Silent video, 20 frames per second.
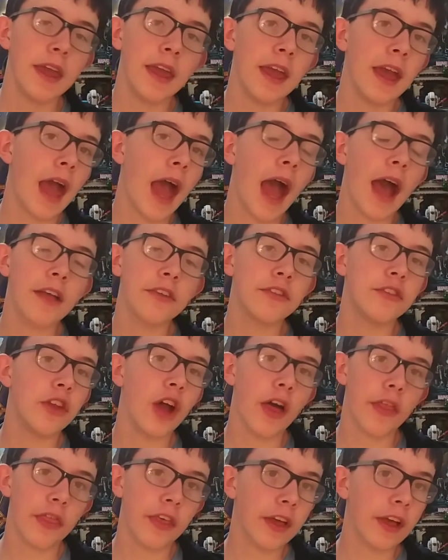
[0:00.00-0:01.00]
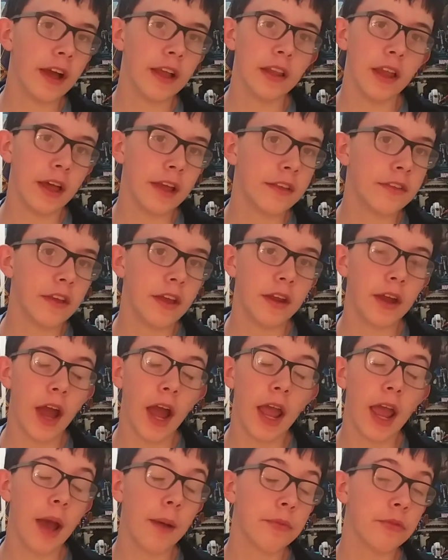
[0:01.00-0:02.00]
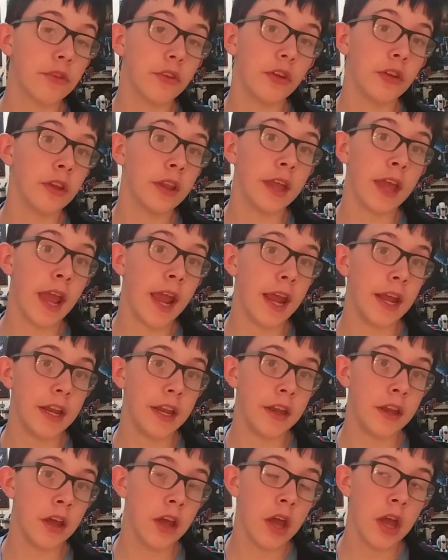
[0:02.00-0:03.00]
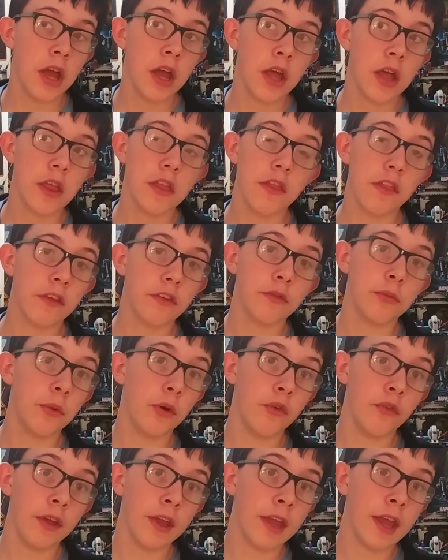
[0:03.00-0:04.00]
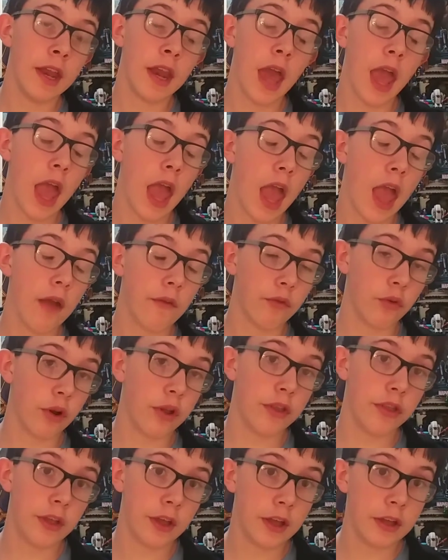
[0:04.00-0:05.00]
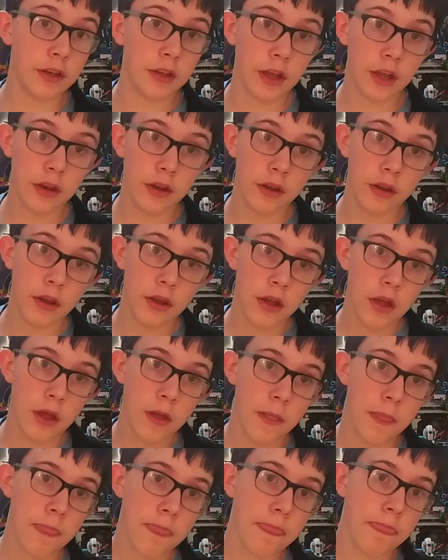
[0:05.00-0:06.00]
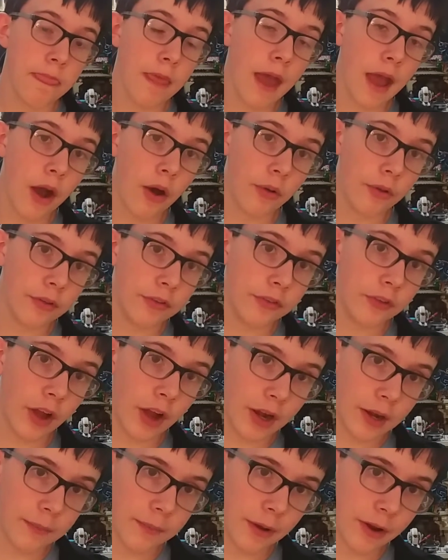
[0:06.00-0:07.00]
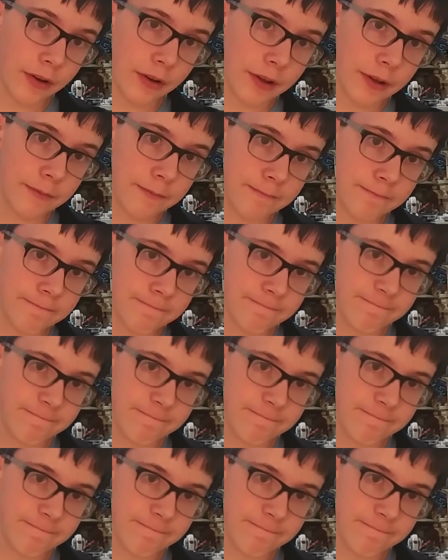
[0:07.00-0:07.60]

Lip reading: It has nothing I liked at it. I absolutely hated this movie and everything it did. Now, let's talk about it.